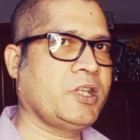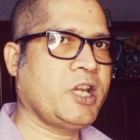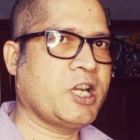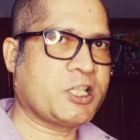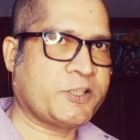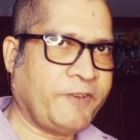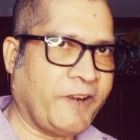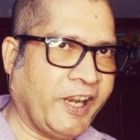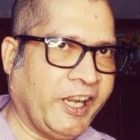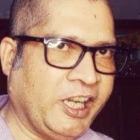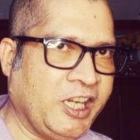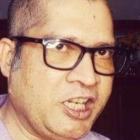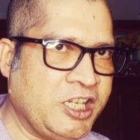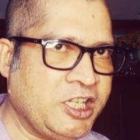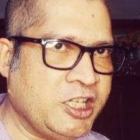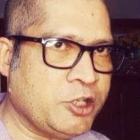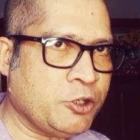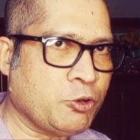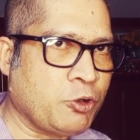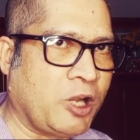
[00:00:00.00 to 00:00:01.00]
It's very
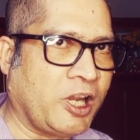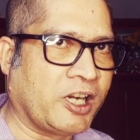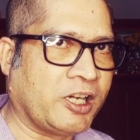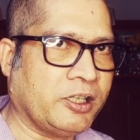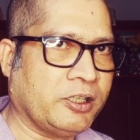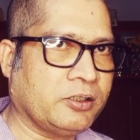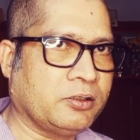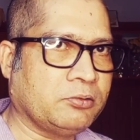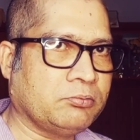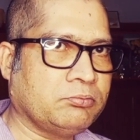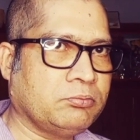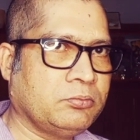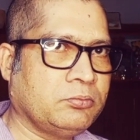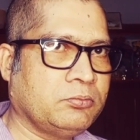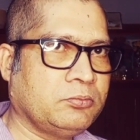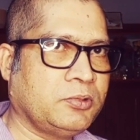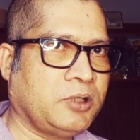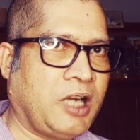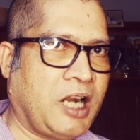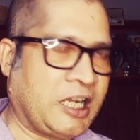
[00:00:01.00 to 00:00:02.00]
easy to learn.
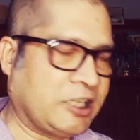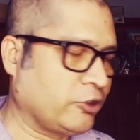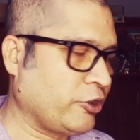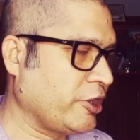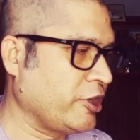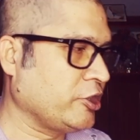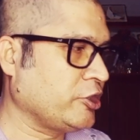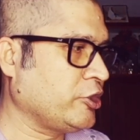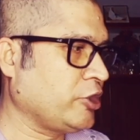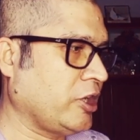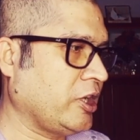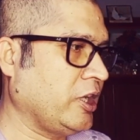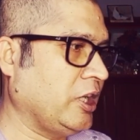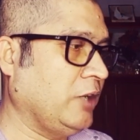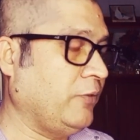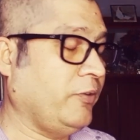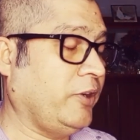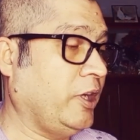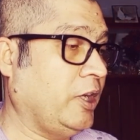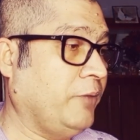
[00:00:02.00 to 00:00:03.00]
Otherwise,
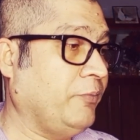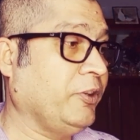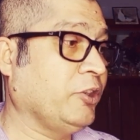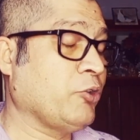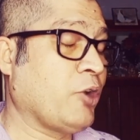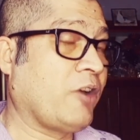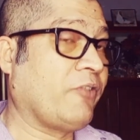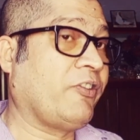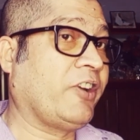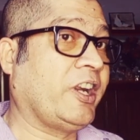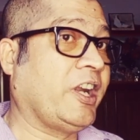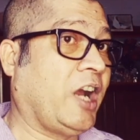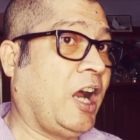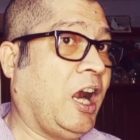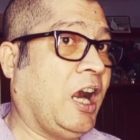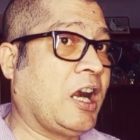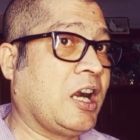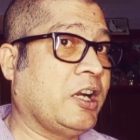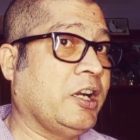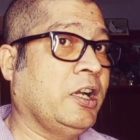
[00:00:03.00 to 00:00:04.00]
if it were very
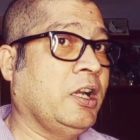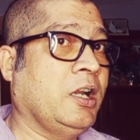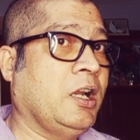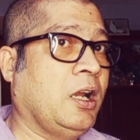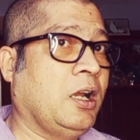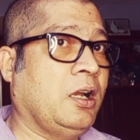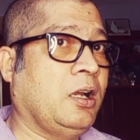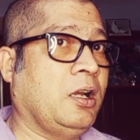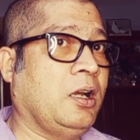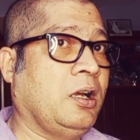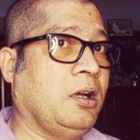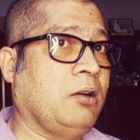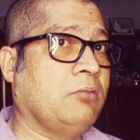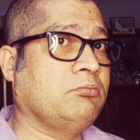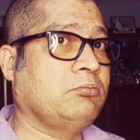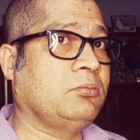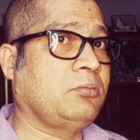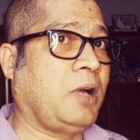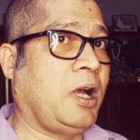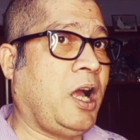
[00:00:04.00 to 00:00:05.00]
hard,
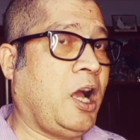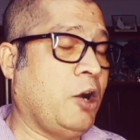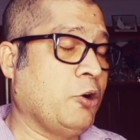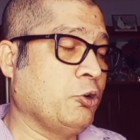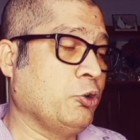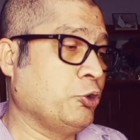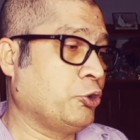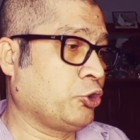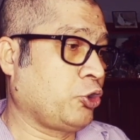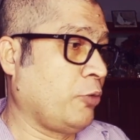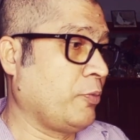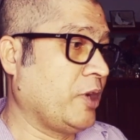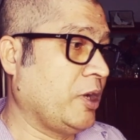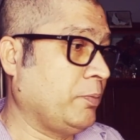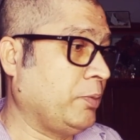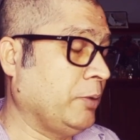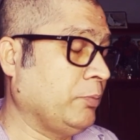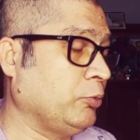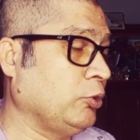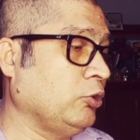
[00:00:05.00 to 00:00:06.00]
how would so
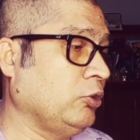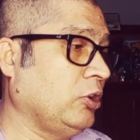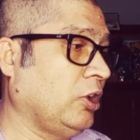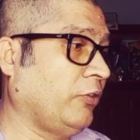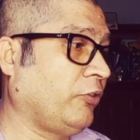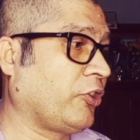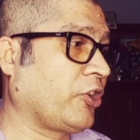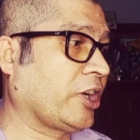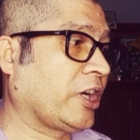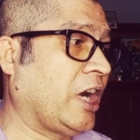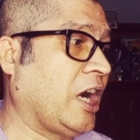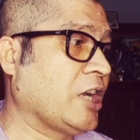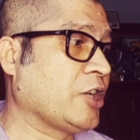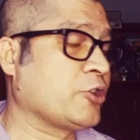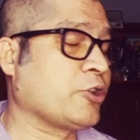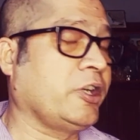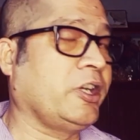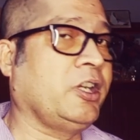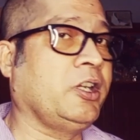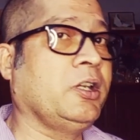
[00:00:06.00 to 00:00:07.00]
many people of our
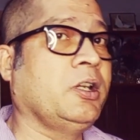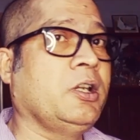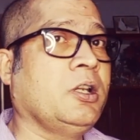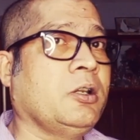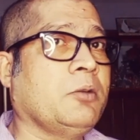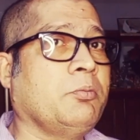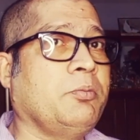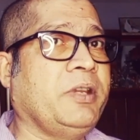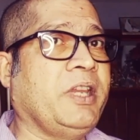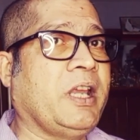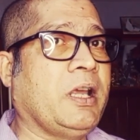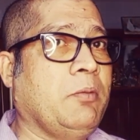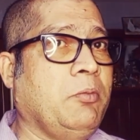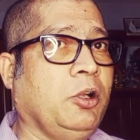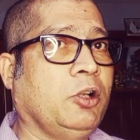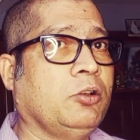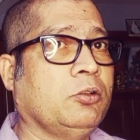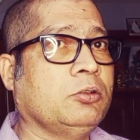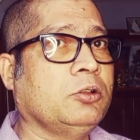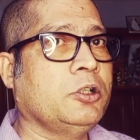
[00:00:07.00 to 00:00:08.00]
country be
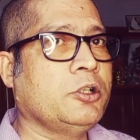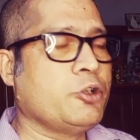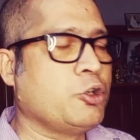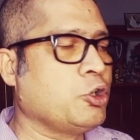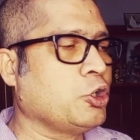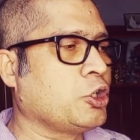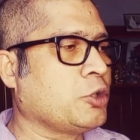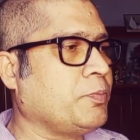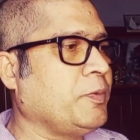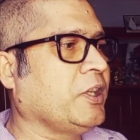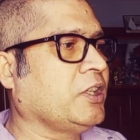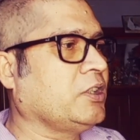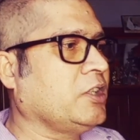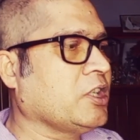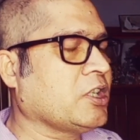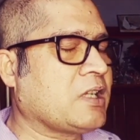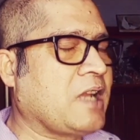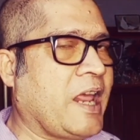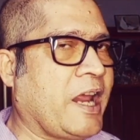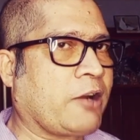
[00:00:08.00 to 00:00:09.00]
able to speak
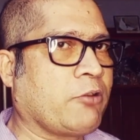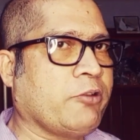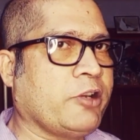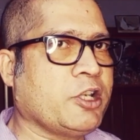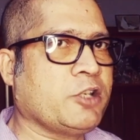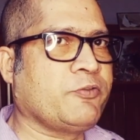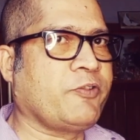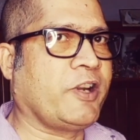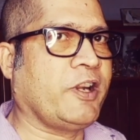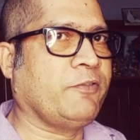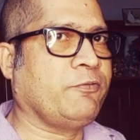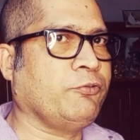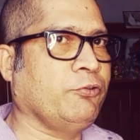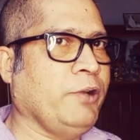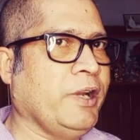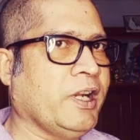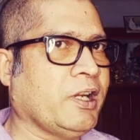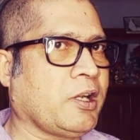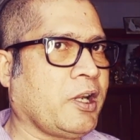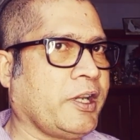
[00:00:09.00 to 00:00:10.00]
this language very
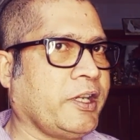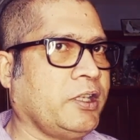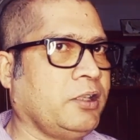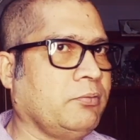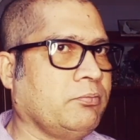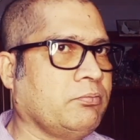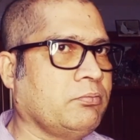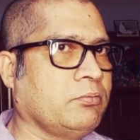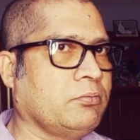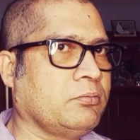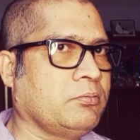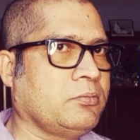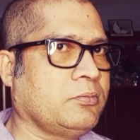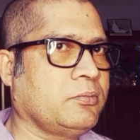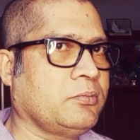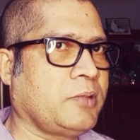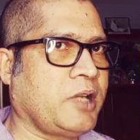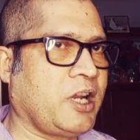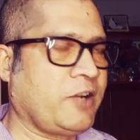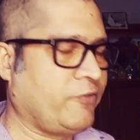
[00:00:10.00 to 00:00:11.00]
fluently
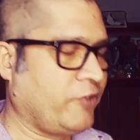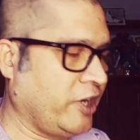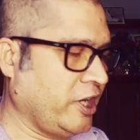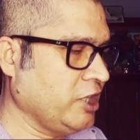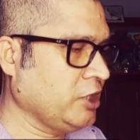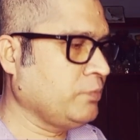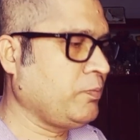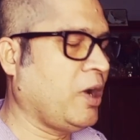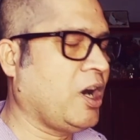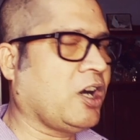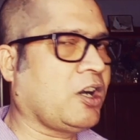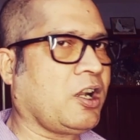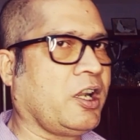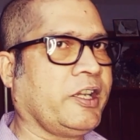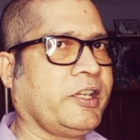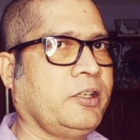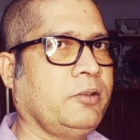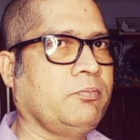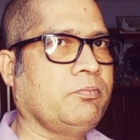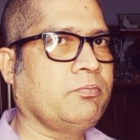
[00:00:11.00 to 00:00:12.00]
and very
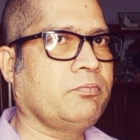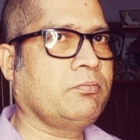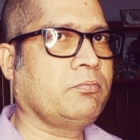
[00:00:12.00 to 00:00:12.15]
smartly?